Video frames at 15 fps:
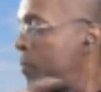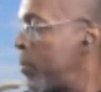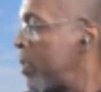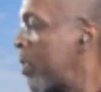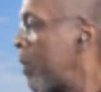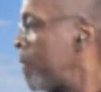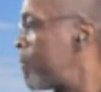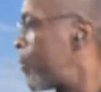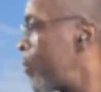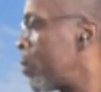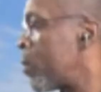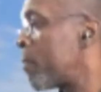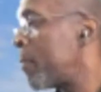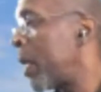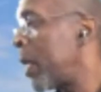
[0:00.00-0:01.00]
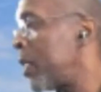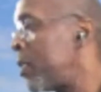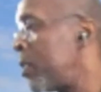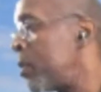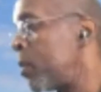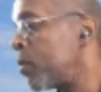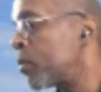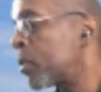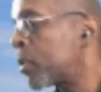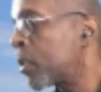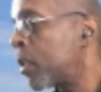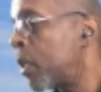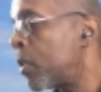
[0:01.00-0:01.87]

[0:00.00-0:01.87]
I'm looking for my notes.